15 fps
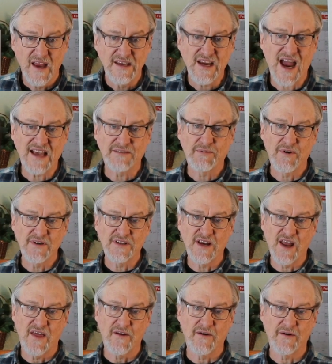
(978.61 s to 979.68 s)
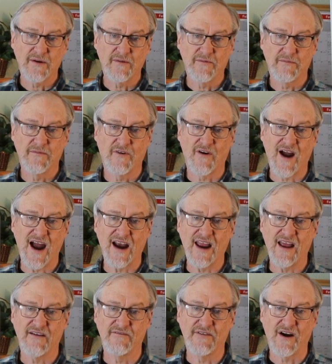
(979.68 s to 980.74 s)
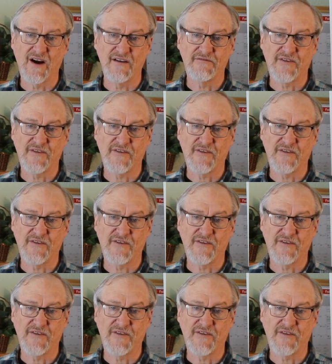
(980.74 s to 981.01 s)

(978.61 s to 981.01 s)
Jasper is another variety of very